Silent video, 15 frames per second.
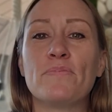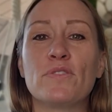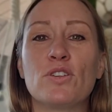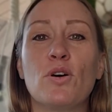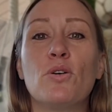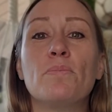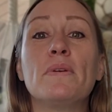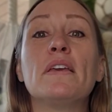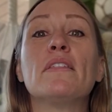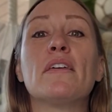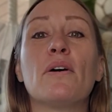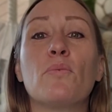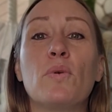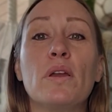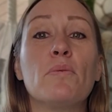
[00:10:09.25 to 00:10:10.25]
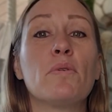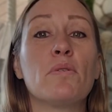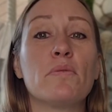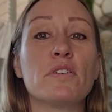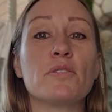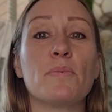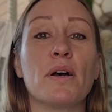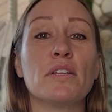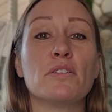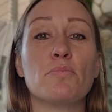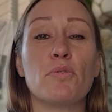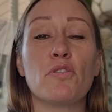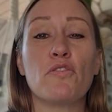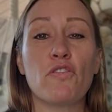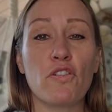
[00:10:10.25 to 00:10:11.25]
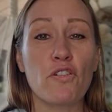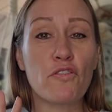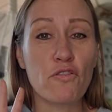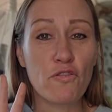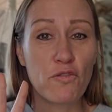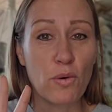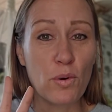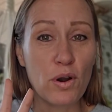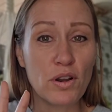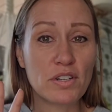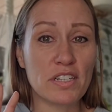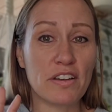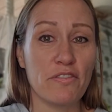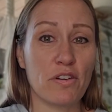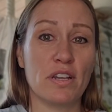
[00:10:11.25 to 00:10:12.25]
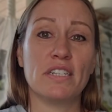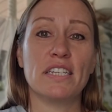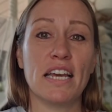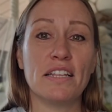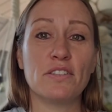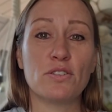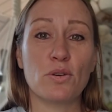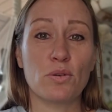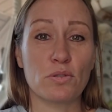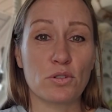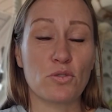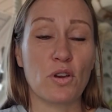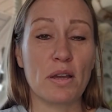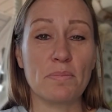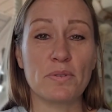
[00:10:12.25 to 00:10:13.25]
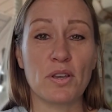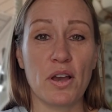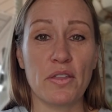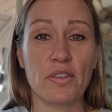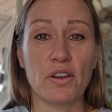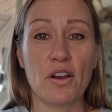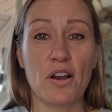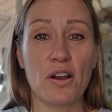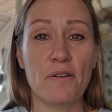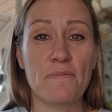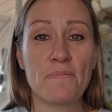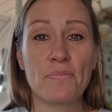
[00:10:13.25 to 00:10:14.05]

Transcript: told me that we were responsible for 4 different dents or scrapes on the car.